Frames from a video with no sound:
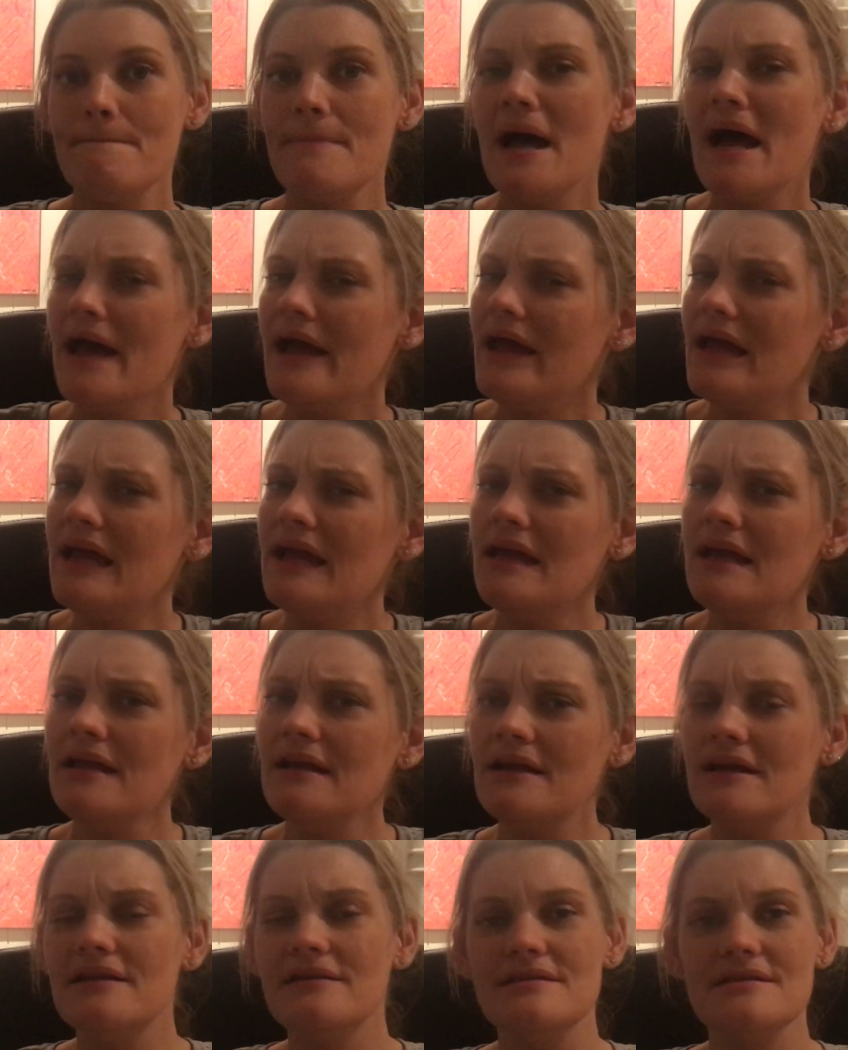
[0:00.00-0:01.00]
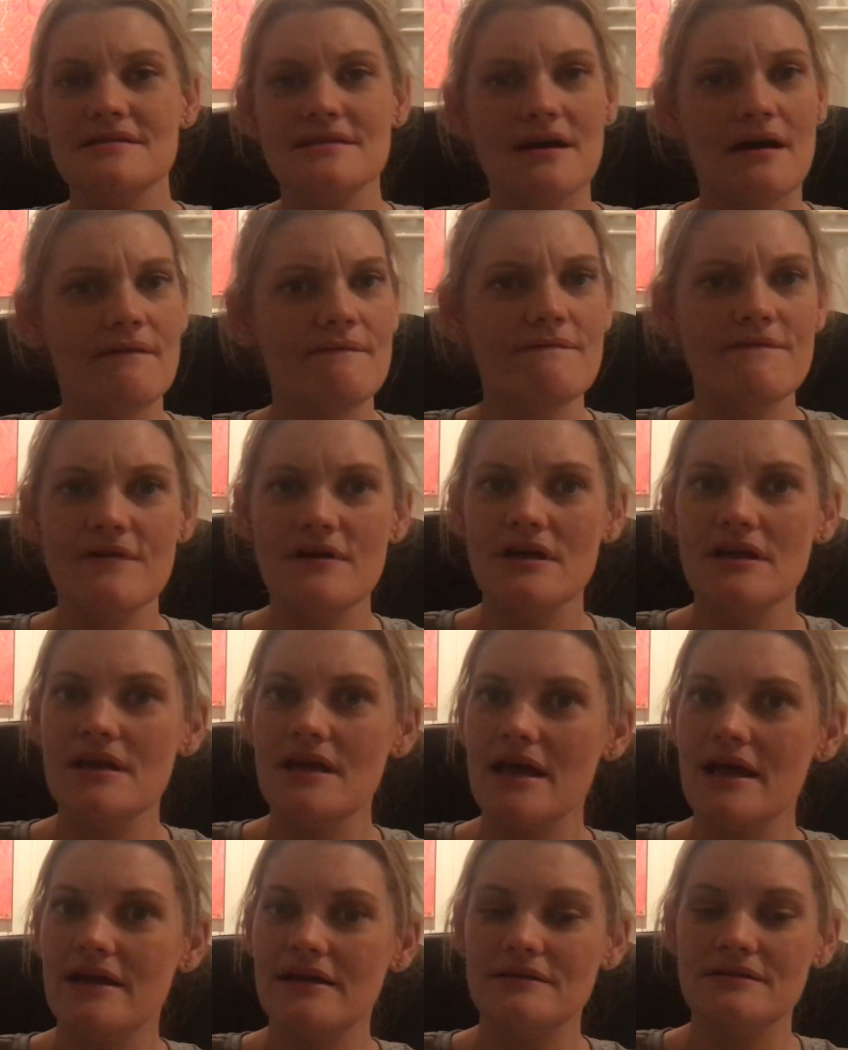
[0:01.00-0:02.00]
pain and discomfort,
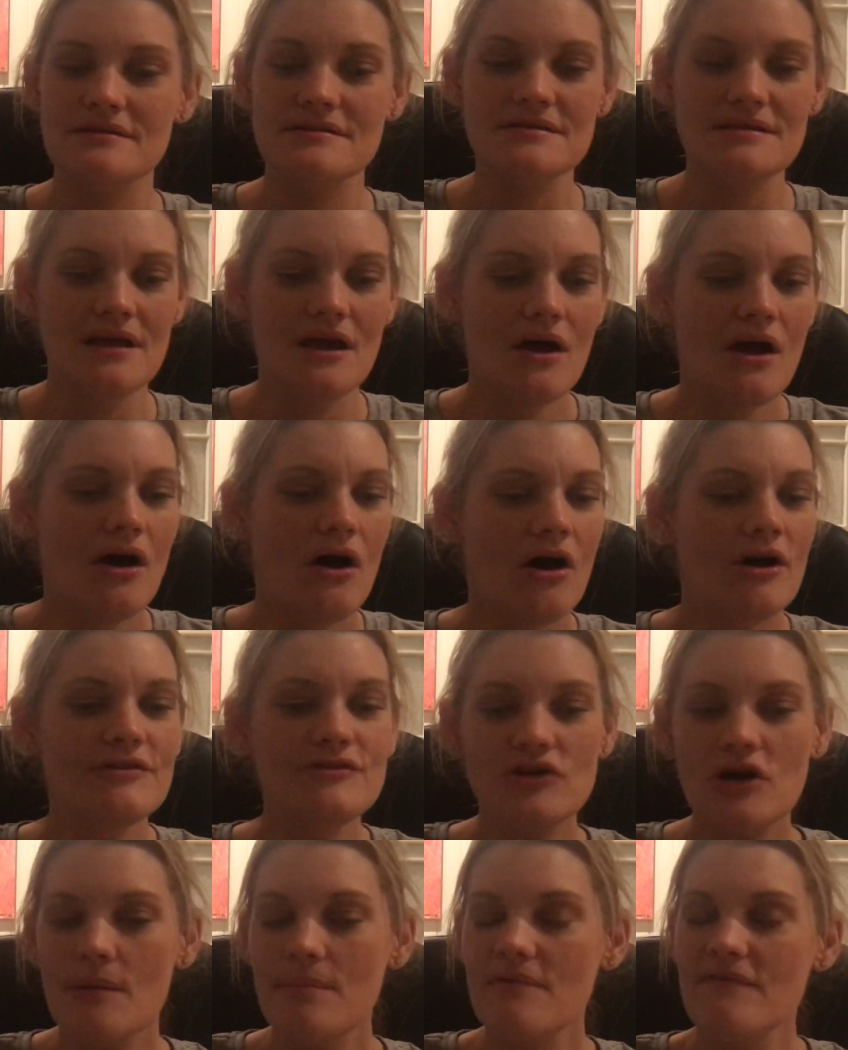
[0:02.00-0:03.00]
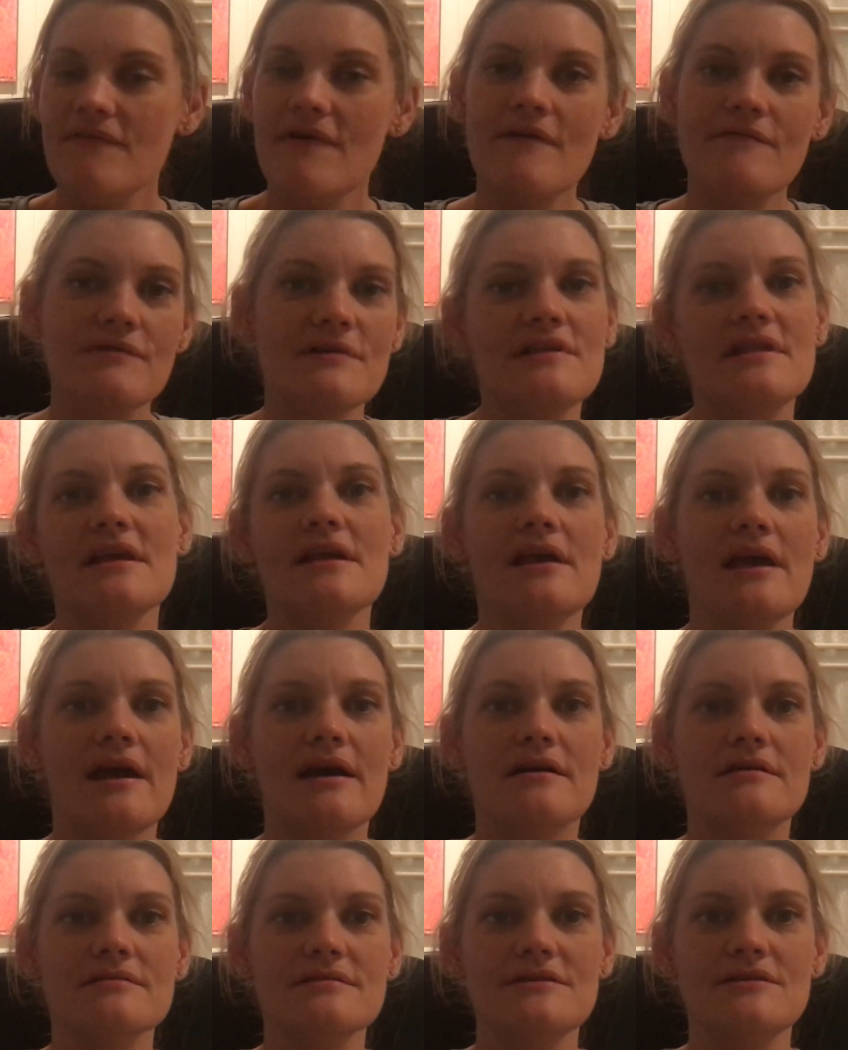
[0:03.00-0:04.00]
and on top of everything
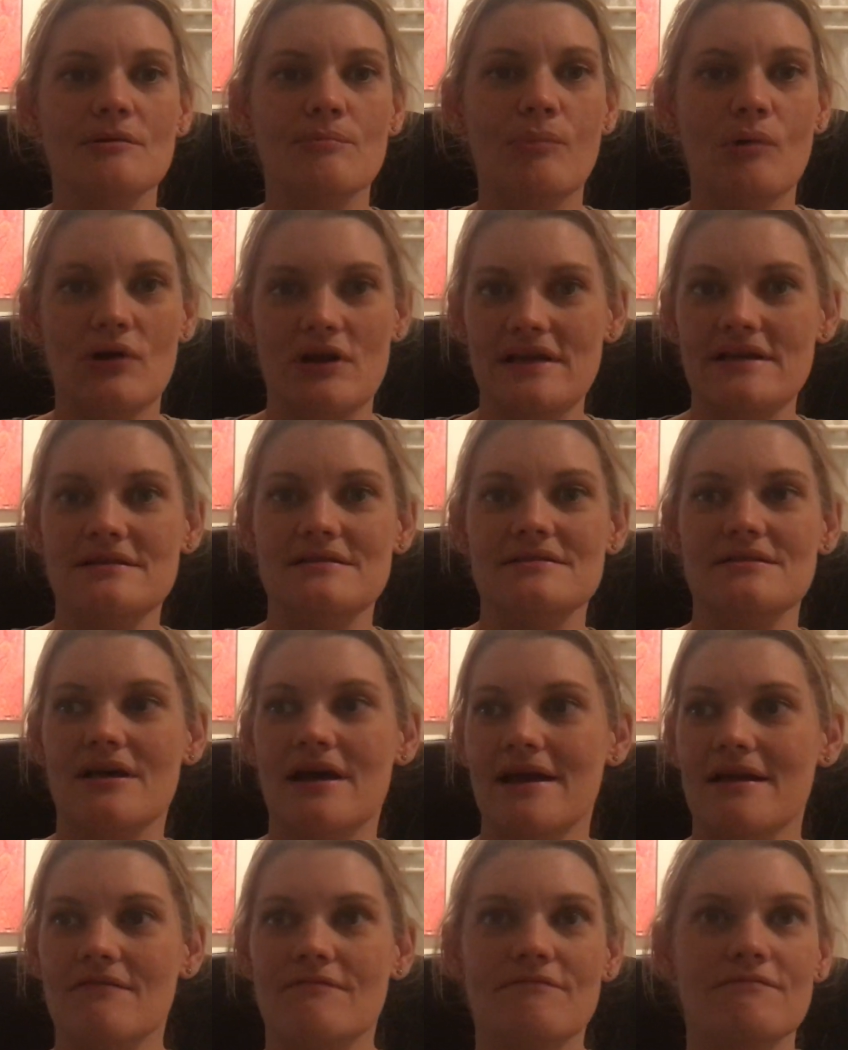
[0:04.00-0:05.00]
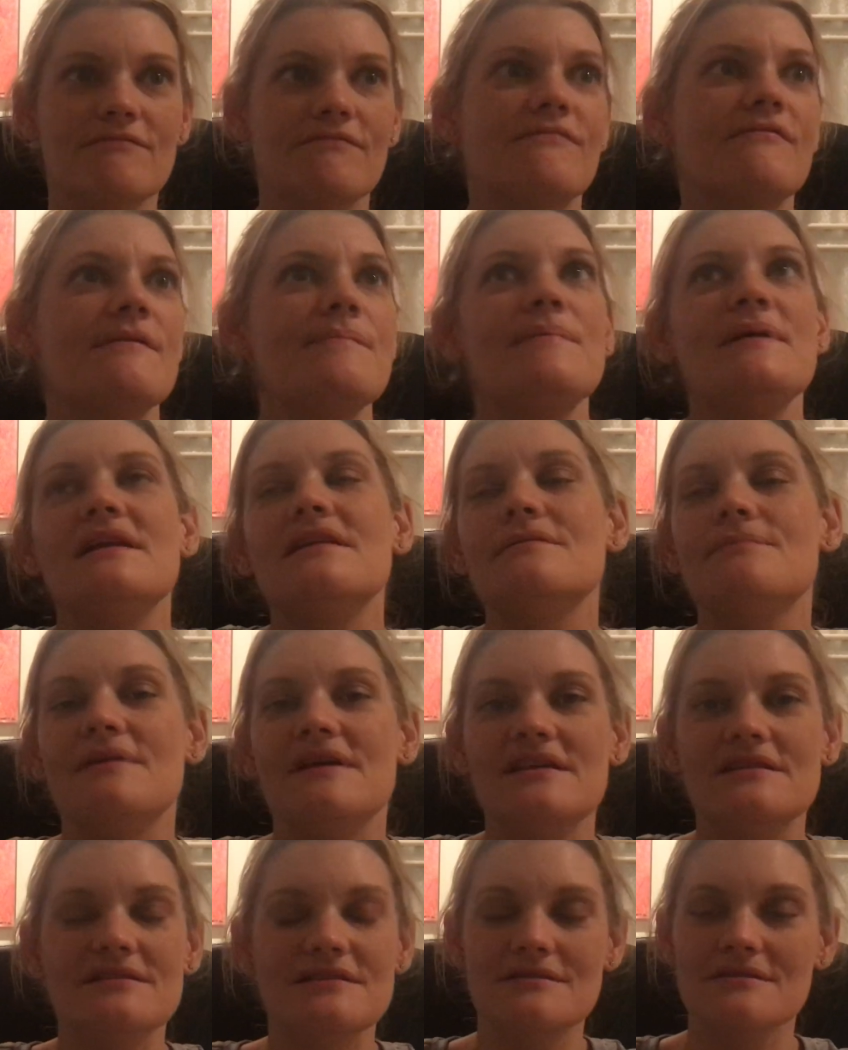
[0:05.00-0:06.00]
else, your body is like ripping to
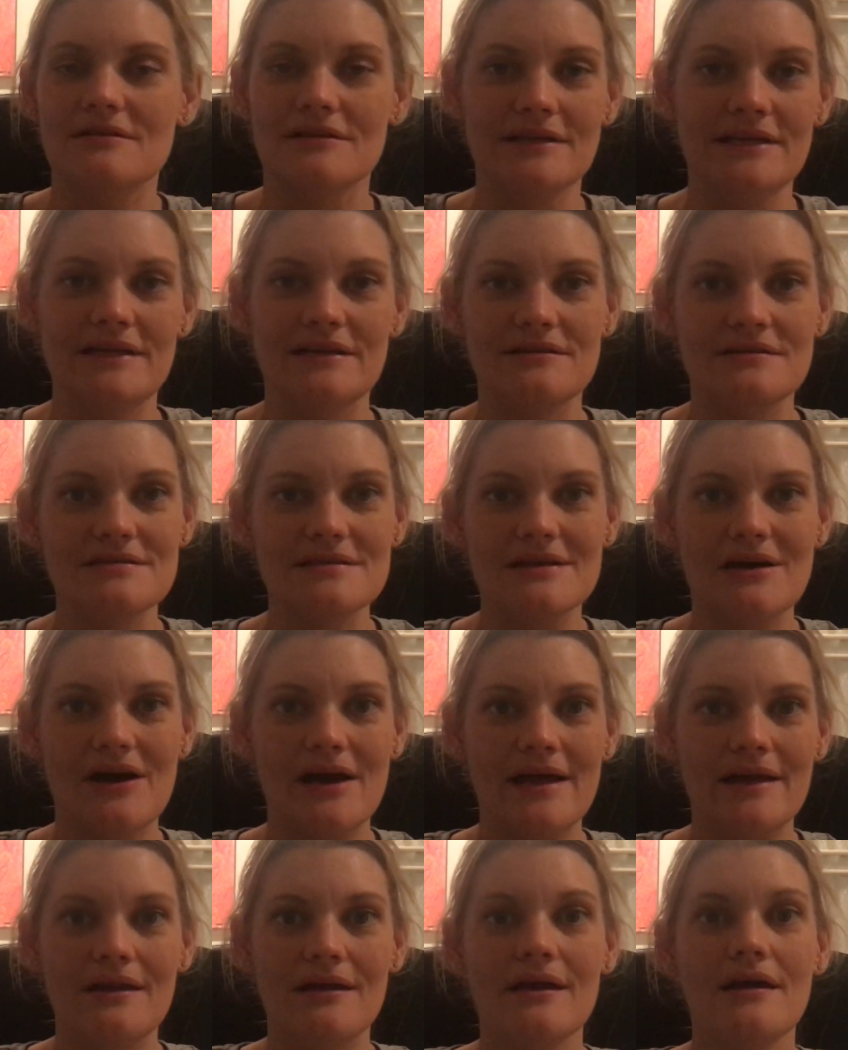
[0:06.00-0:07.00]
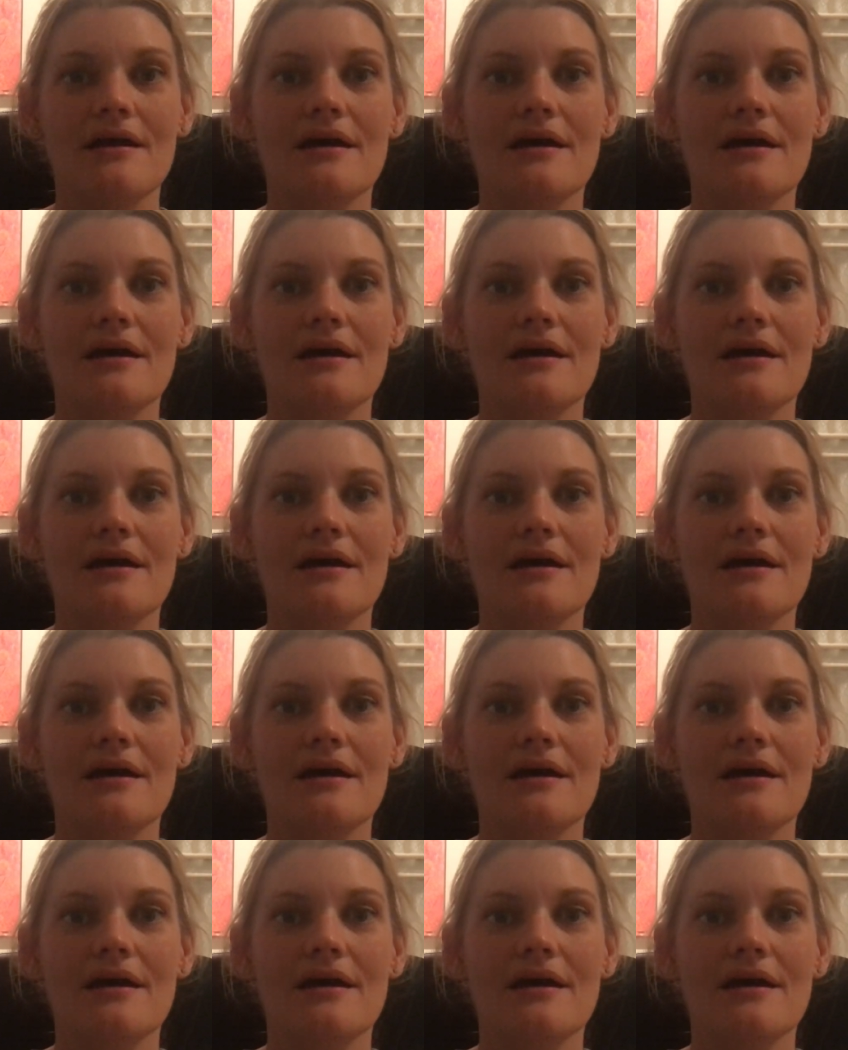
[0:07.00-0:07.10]
pieces on the inside.